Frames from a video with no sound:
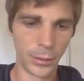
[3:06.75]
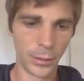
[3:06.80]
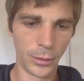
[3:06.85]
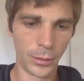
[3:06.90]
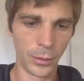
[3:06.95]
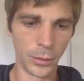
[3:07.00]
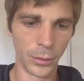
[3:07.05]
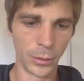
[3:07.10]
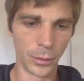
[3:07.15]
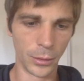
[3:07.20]

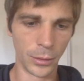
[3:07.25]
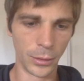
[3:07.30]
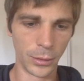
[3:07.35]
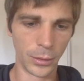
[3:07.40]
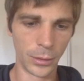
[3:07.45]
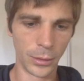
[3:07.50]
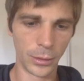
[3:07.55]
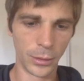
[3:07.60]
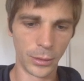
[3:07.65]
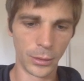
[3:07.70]
you're
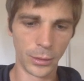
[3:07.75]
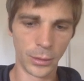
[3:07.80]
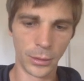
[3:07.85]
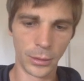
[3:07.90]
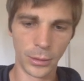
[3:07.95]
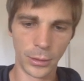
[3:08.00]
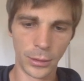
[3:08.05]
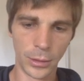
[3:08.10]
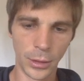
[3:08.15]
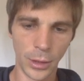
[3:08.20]

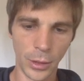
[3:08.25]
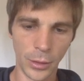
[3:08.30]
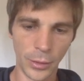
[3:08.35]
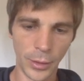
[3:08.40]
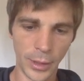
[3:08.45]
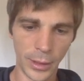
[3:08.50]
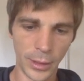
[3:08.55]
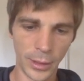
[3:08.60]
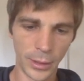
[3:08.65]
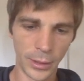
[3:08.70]

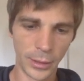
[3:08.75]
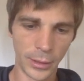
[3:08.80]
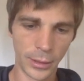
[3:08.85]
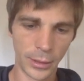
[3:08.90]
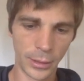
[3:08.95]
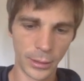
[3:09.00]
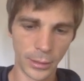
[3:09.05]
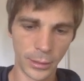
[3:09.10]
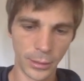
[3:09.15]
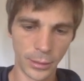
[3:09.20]
going.
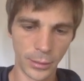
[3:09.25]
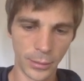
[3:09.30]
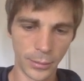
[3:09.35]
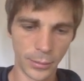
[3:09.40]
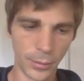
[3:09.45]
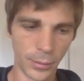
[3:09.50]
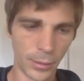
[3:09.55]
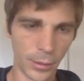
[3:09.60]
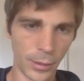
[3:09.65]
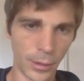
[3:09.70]

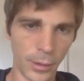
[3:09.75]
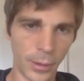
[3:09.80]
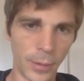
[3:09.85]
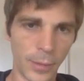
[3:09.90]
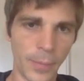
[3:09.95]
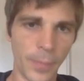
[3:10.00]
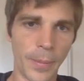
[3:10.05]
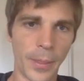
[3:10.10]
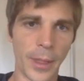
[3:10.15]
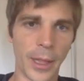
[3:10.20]

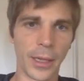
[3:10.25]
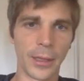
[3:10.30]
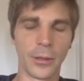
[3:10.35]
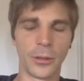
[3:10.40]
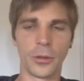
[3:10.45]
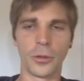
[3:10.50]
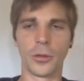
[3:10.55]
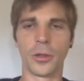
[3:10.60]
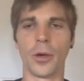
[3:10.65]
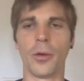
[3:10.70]

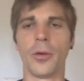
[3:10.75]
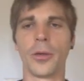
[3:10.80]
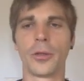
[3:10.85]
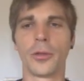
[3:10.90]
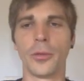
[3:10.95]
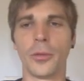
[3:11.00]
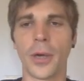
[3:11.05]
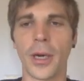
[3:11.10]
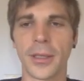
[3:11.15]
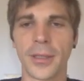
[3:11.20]
And you don't want
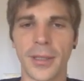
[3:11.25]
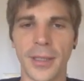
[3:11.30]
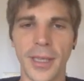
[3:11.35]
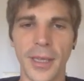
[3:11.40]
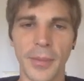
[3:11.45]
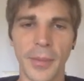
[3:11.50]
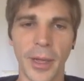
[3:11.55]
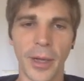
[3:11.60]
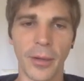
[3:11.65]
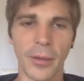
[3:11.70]
to write an
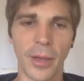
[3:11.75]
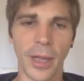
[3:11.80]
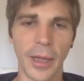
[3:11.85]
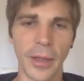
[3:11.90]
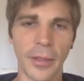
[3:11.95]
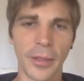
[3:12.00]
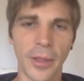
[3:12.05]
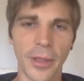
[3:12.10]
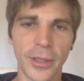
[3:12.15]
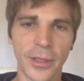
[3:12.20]
email
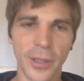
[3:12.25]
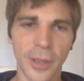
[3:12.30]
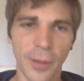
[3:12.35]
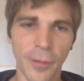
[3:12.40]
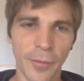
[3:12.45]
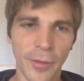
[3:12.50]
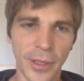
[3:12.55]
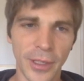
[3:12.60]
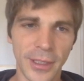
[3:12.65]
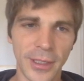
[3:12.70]
like this,
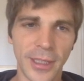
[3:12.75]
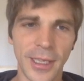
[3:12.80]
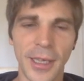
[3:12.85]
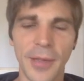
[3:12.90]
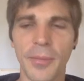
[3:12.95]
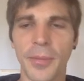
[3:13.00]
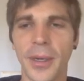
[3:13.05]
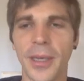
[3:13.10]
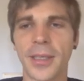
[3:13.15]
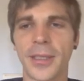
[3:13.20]

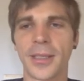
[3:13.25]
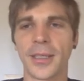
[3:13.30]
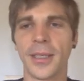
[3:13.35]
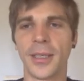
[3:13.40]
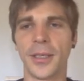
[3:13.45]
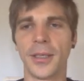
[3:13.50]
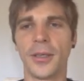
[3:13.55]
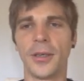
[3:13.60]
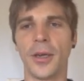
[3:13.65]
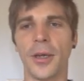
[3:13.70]
obviously, but
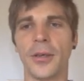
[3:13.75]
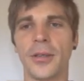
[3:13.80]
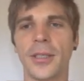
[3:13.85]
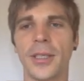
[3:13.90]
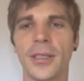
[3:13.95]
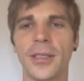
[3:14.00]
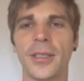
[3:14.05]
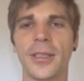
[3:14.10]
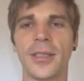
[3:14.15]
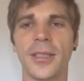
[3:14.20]

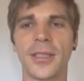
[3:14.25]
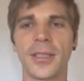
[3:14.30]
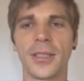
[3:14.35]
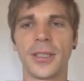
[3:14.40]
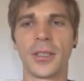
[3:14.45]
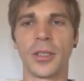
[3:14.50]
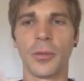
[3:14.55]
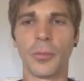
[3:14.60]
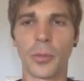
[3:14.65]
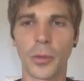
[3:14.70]
since this
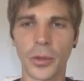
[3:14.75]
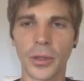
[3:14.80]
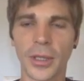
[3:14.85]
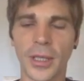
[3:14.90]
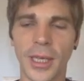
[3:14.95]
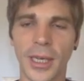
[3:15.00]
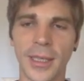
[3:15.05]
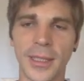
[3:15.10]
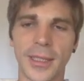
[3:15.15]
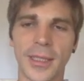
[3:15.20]
is a
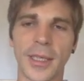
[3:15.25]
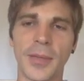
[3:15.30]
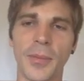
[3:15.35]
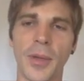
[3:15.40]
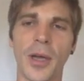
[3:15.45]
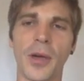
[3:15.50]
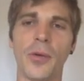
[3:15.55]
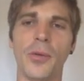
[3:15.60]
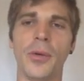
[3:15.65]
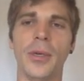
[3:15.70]
broadcast
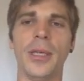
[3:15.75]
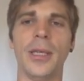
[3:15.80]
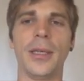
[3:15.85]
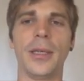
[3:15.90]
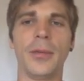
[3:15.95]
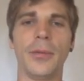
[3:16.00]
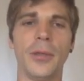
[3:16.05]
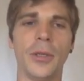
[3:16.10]
email where